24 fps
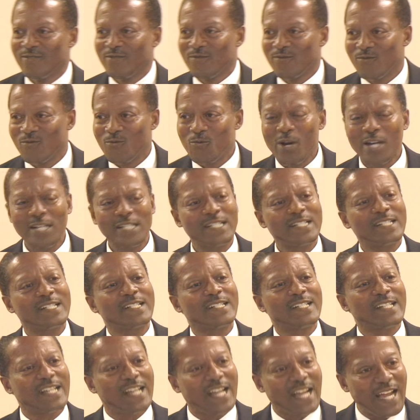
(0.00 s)
what
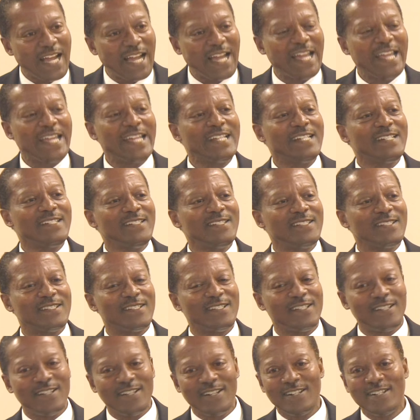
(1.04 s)
kind
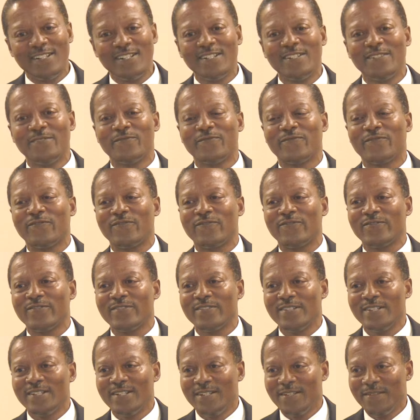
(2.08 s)
of
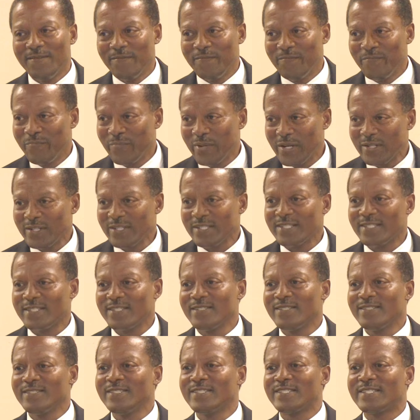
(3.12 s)

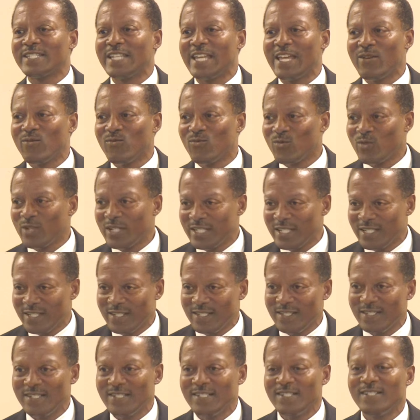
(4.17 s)
persons they
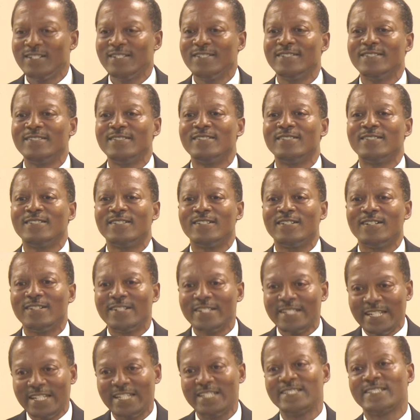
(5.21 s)
were
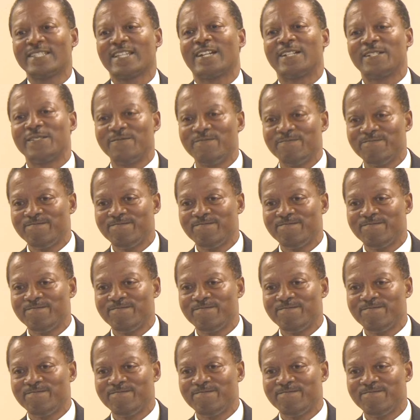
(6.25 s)
on the inside.